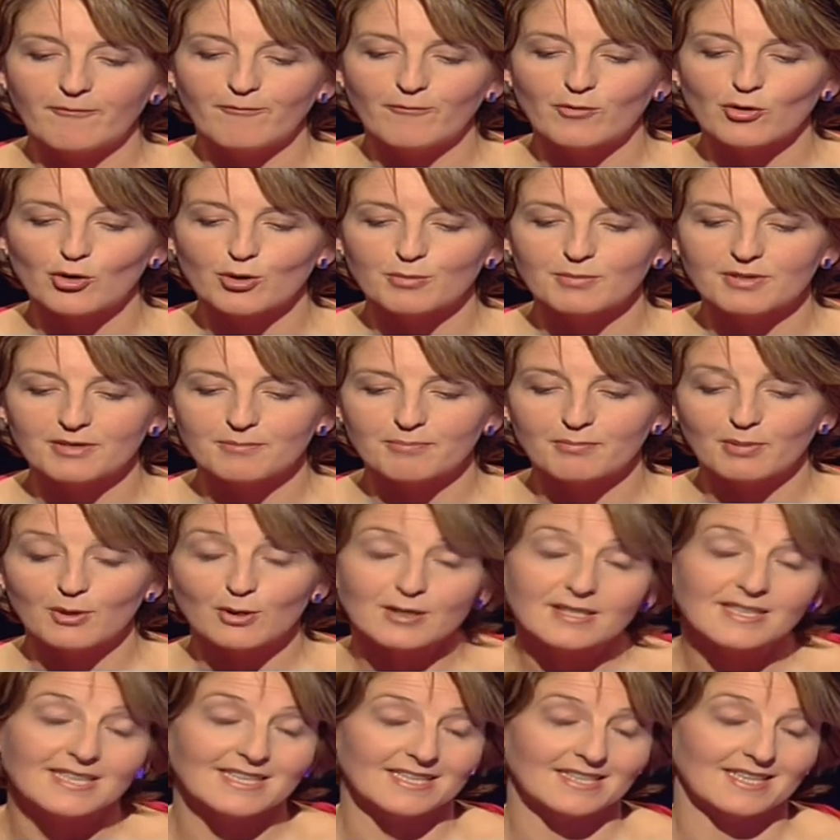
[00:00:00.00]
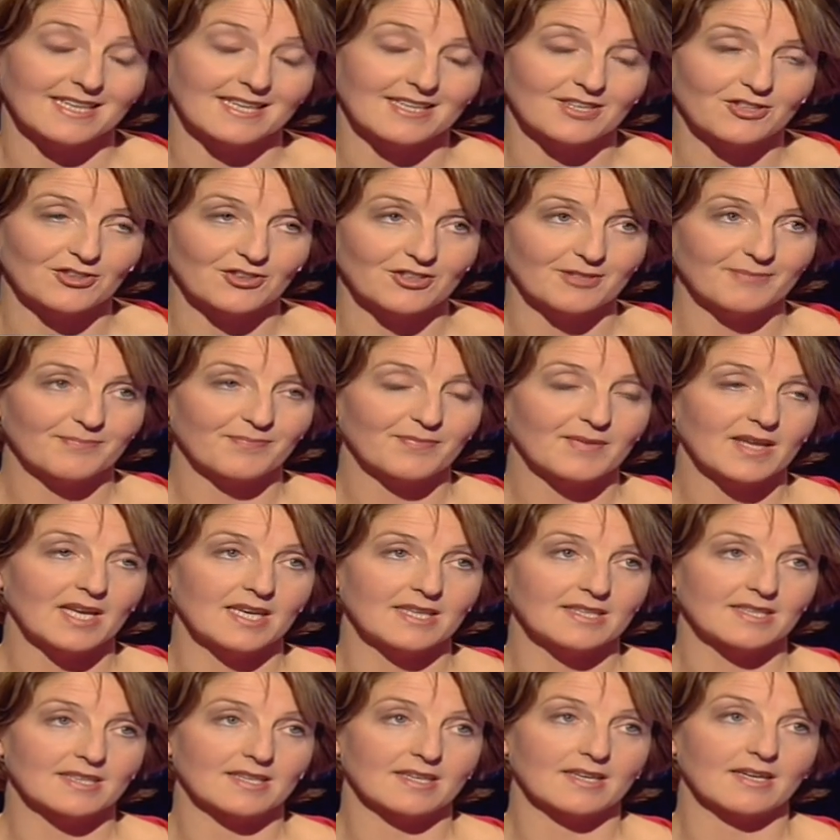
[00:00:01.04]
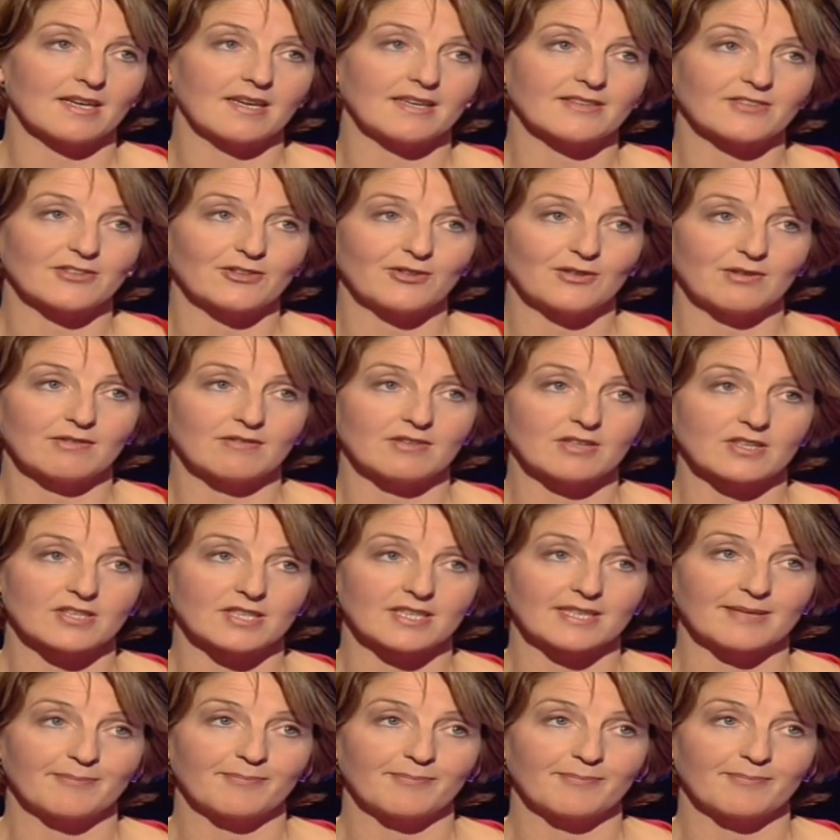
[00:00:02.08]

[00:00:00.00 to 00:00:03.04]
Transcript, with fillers: former politics lecturer at Glasgow University.